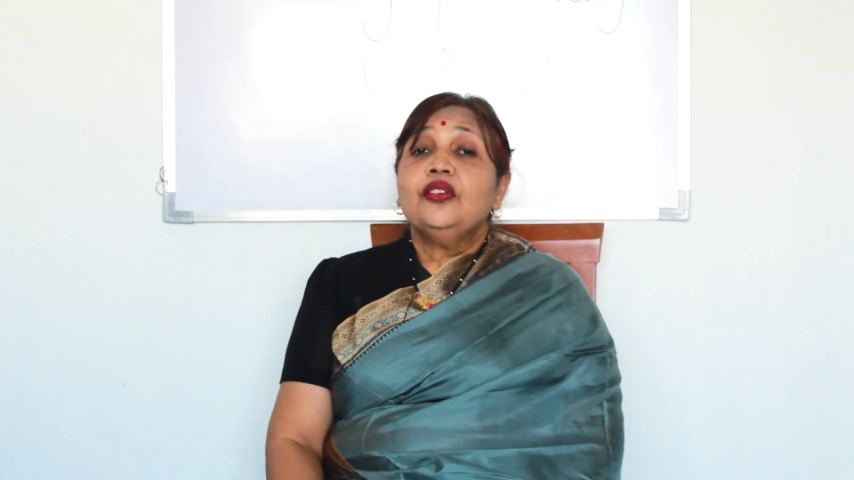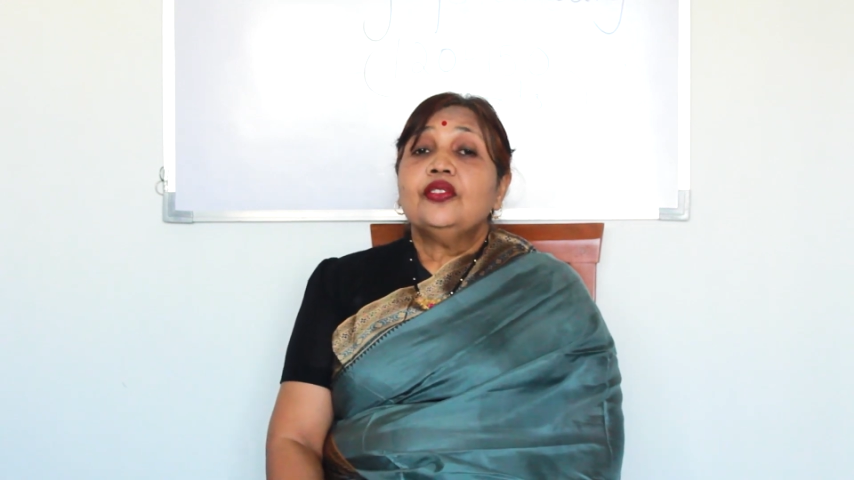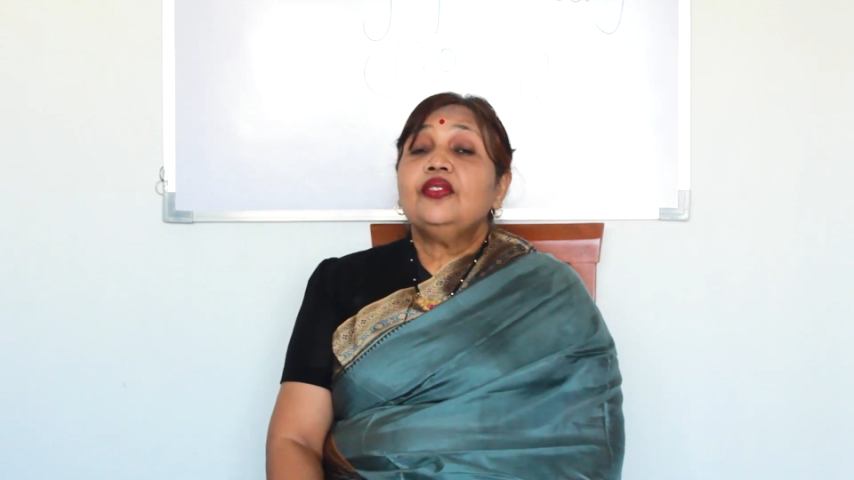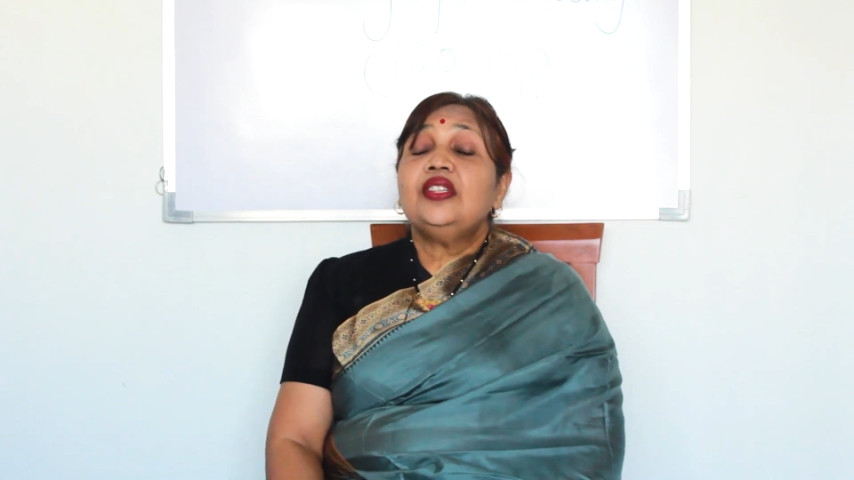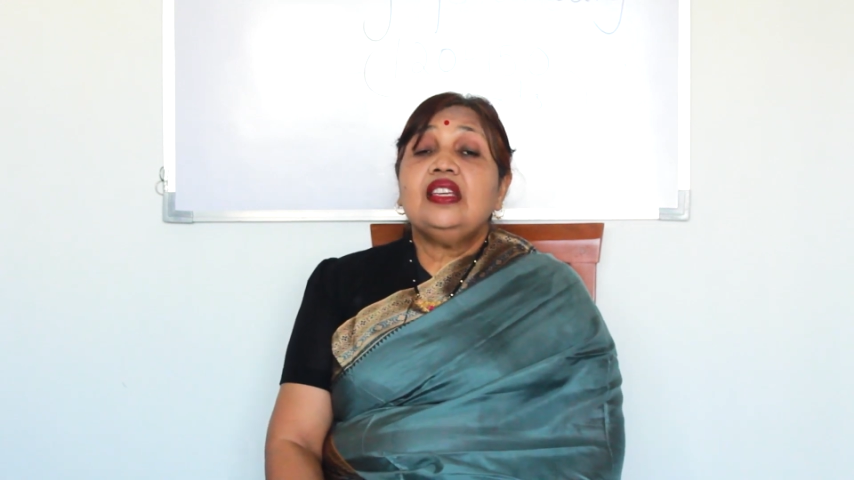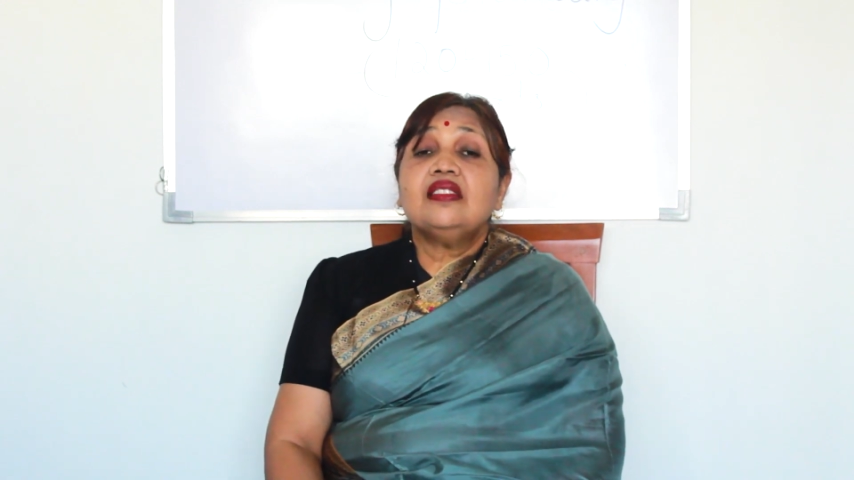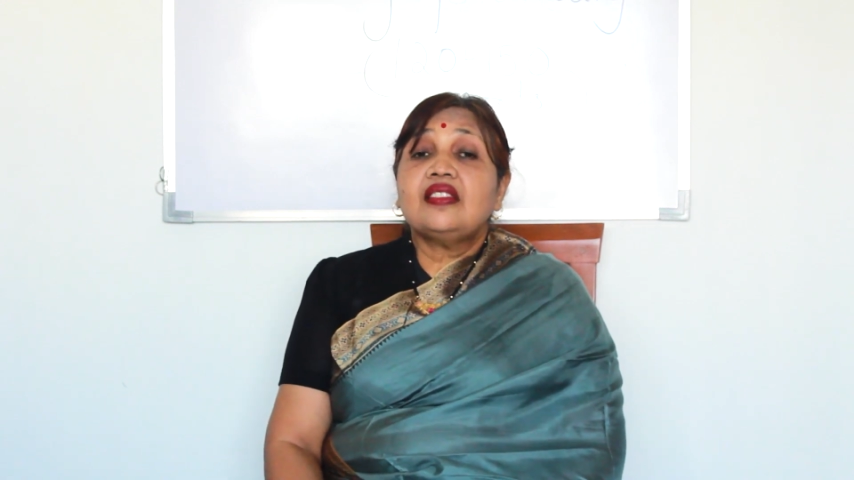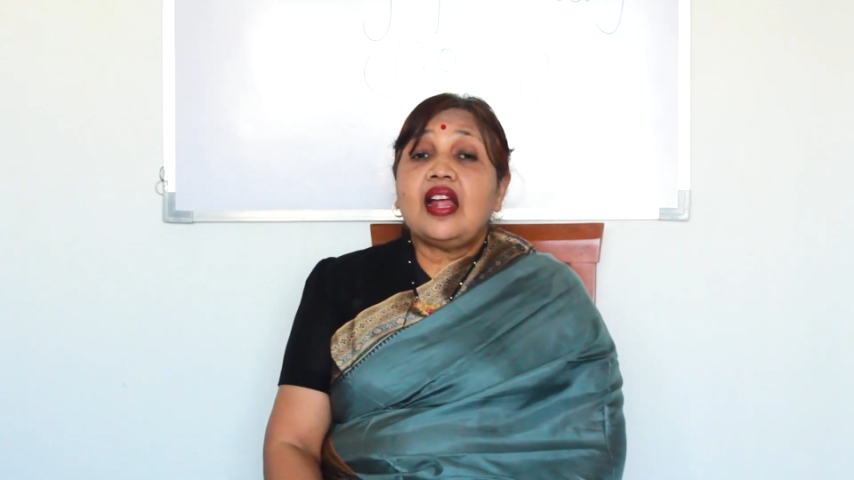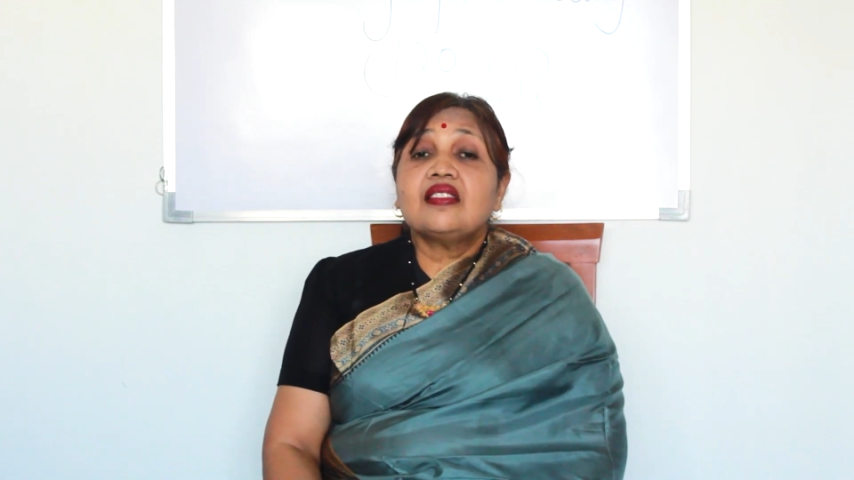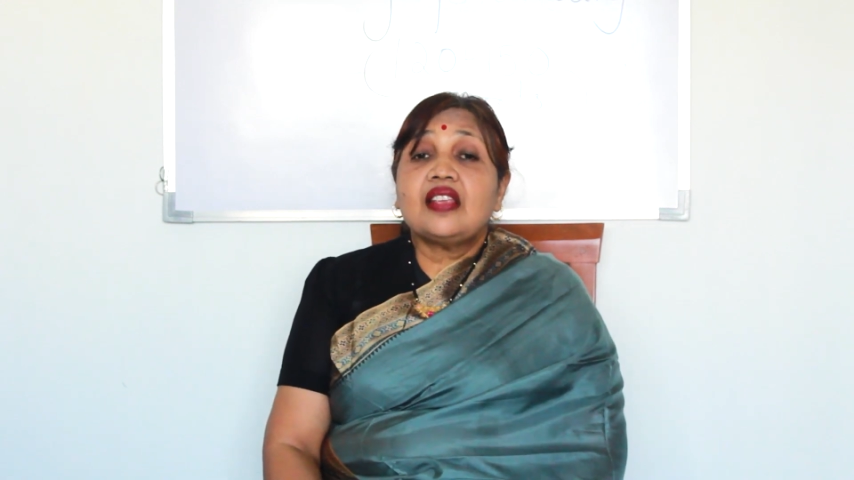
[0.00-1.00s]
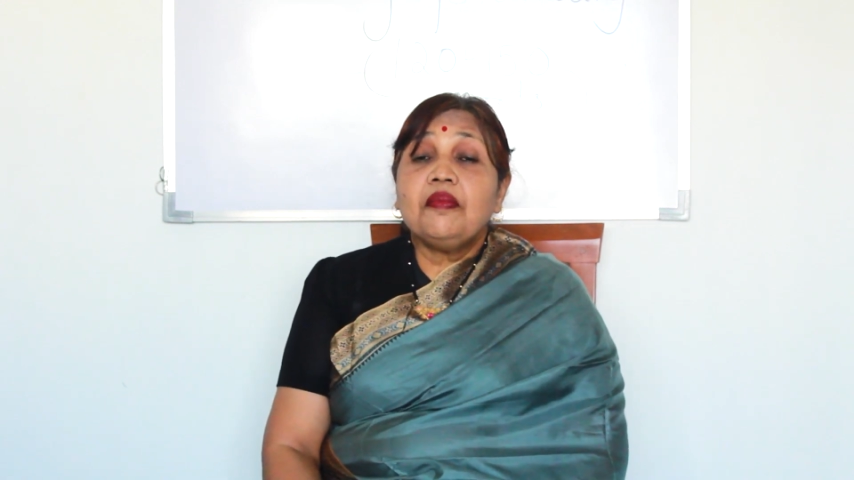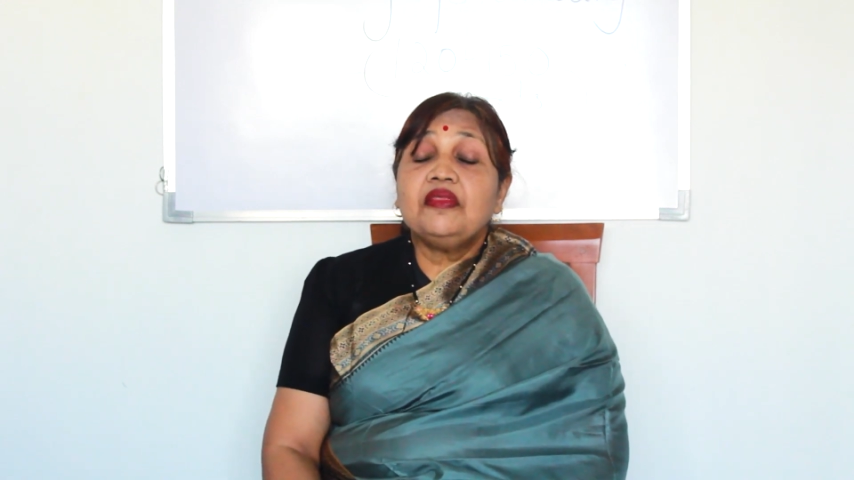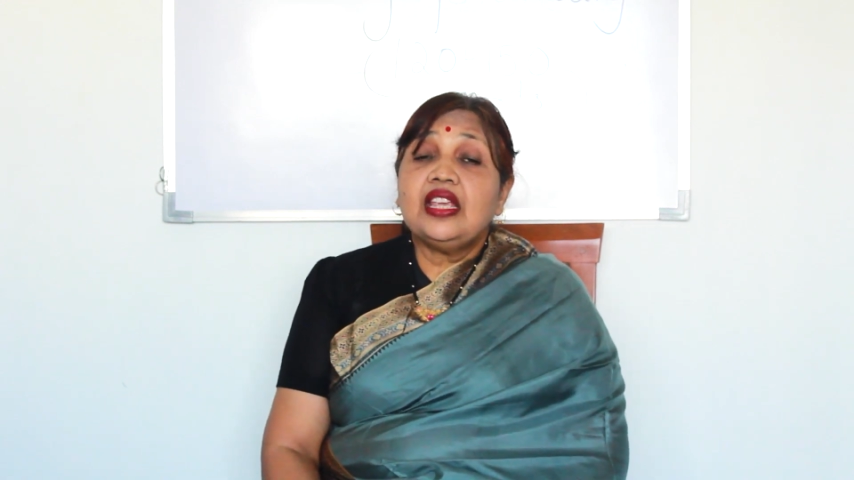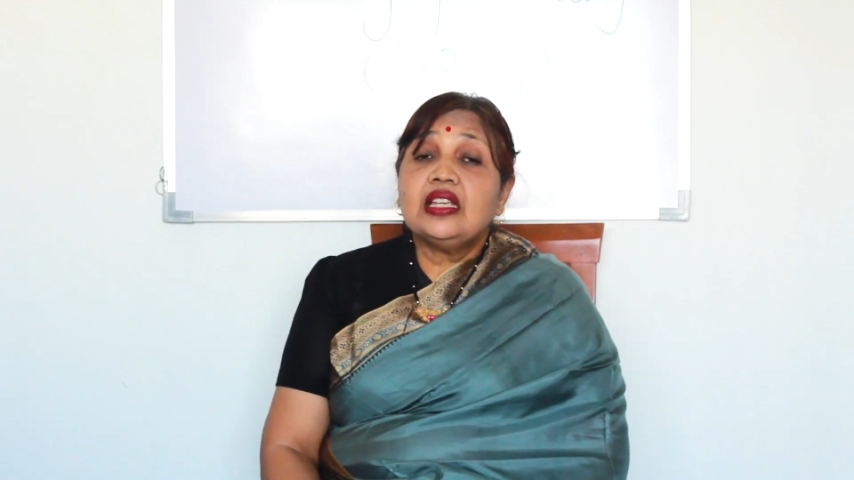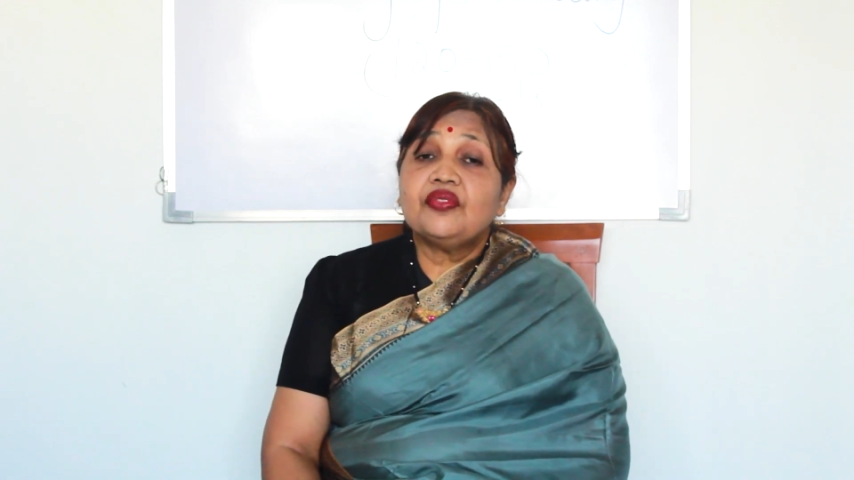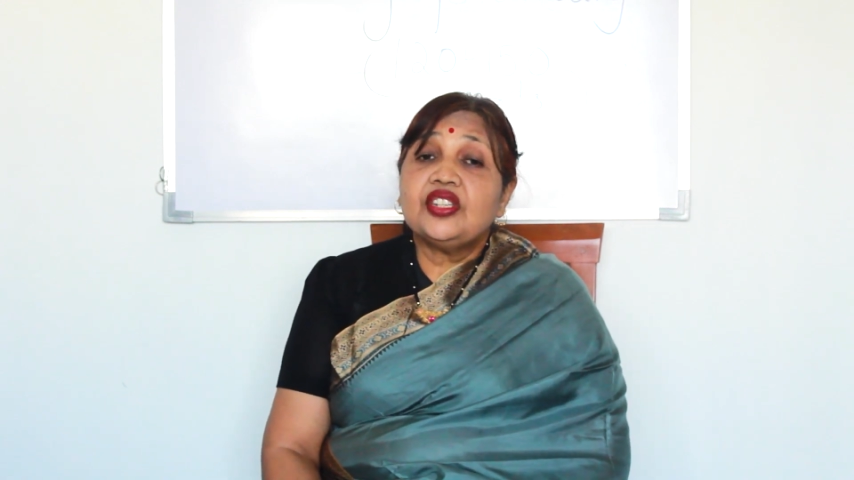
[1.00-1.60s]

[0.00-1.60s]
So these are some things